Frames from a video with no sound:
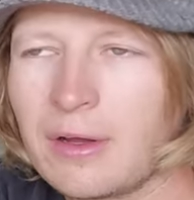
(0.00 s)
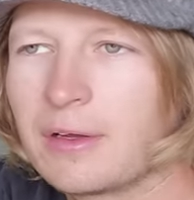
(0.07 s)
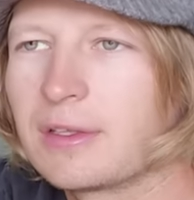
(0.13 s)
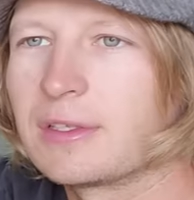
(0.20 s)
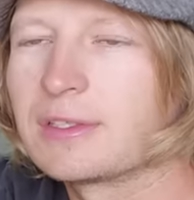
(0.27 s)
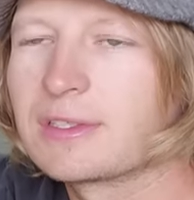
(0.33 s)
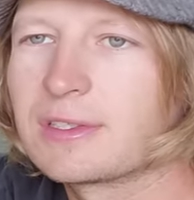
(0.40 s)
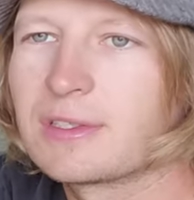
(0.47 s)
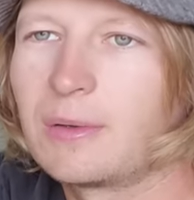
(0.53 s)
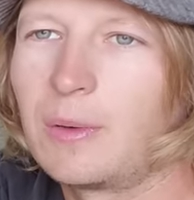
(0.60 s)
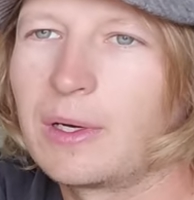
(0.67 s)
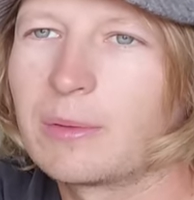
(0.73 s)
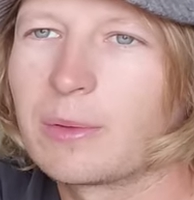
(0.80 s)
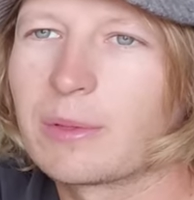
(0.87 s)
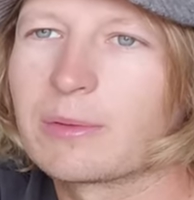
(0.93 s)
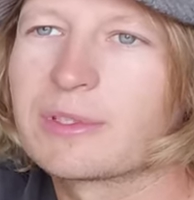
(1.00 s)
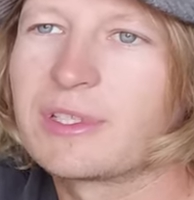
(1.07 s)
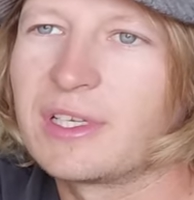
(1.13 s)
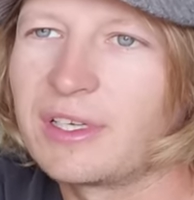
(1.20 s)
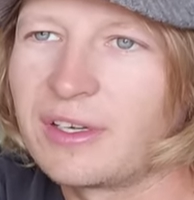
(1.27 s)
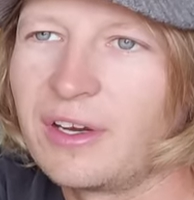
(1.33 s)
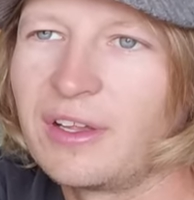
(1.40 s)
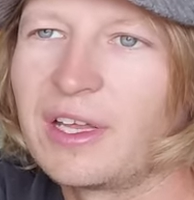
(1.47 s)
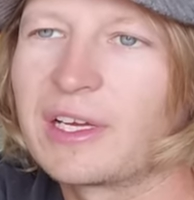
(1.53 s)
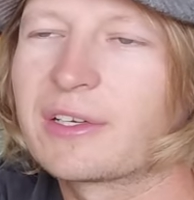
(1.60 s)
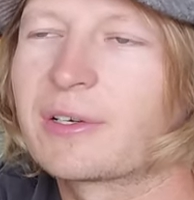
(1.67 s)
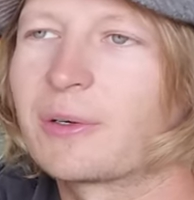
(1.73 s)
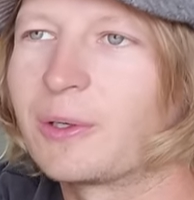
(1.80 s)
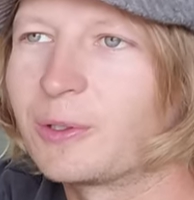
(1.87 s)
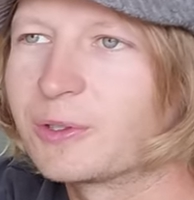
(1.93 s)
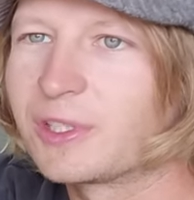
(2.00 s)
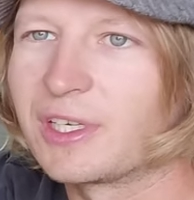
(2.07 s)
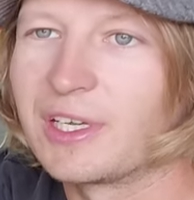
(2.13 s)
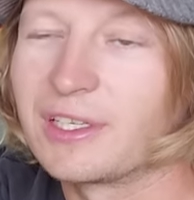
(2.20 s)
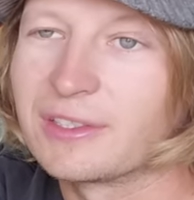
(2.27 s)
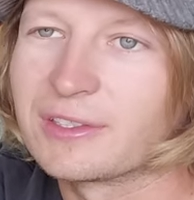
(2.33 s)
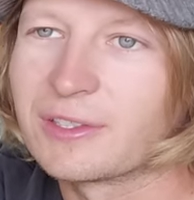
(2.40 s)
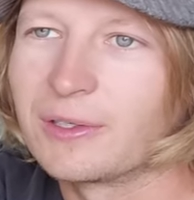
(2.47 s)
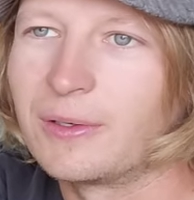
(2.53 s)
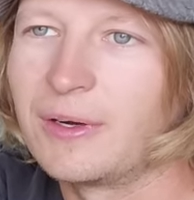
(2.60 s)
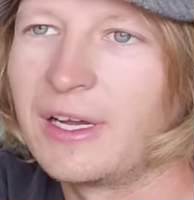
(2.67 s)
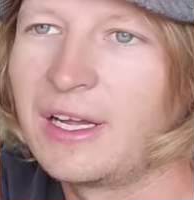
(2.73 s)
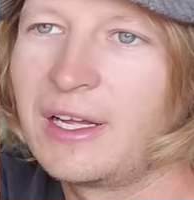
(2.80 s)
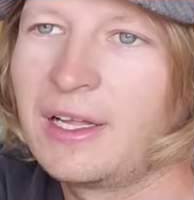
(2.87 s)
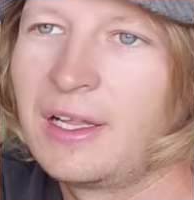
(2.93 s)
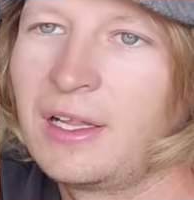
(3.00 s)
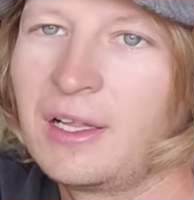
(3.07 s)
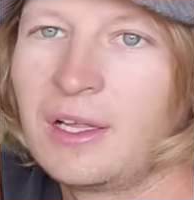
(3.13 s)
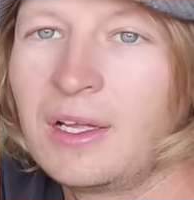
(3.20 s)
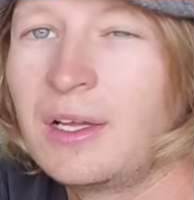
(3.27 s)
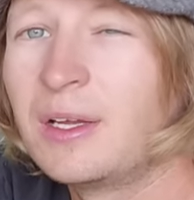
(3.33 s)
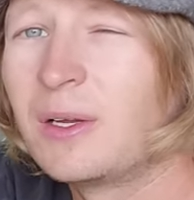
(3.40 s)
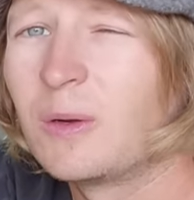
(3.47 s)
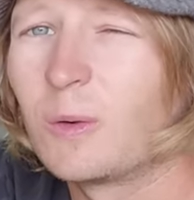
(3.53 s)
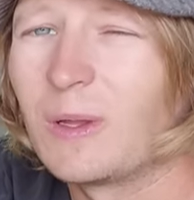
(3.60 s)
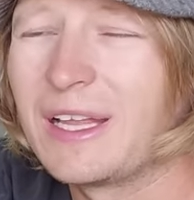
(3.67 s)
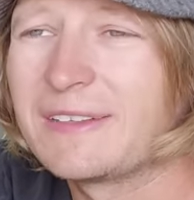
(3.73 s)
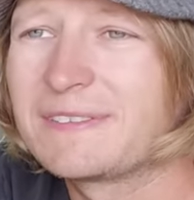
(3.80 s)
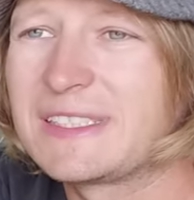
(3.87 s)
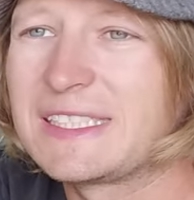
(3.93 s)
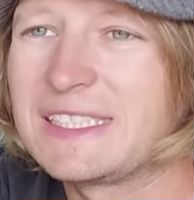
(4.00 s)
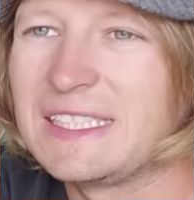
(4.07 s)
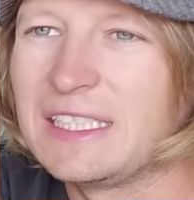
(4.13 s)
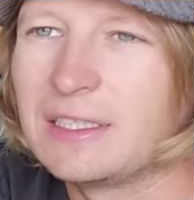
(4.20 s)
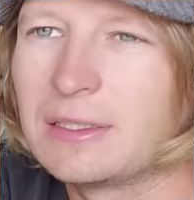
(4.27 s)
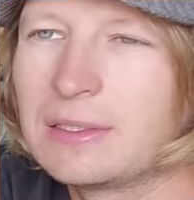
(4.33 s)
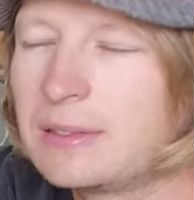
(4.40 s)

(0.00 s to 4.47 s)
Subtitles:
This is the one we were seeing all that corrosion in, so we'll have to see.